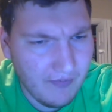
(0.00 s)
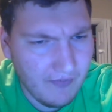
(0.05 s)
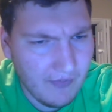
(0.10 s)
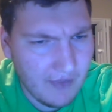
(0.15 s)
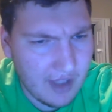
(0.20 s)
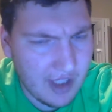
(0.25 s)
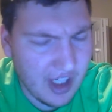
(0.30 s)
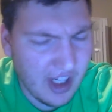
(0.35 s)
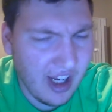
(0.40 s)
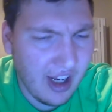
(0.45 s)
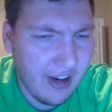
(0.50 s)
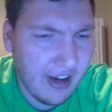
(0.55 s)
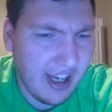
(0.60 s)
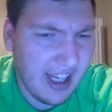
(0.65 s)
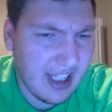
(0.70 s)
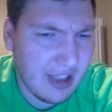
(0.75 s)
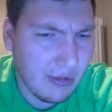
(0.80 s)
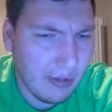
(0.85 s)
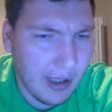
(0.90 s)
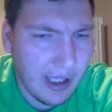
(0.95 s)
She now
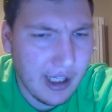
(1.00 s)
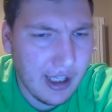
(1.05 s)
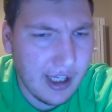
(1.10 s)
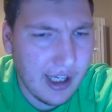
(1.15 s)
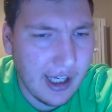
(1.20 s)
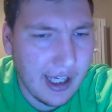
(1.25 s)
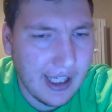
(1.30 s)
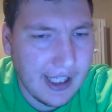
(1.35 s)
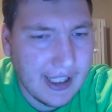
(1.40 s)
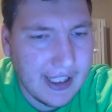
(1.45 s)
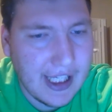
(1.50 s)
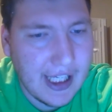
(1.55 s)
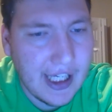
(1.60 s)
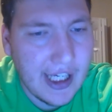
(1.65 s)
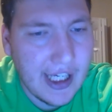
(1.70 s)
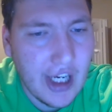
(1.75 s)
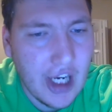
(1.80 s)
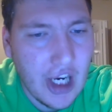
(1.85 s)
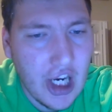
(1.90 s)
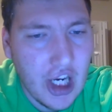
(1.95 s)
has red eyes,
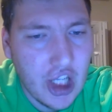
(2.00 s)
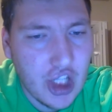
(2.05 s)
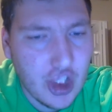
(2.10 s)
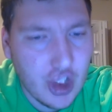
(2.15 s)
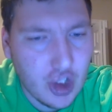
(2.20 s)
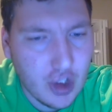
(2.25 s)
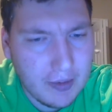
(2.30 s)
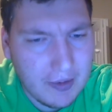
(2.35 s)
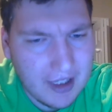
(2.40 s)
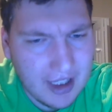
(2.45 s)
sharp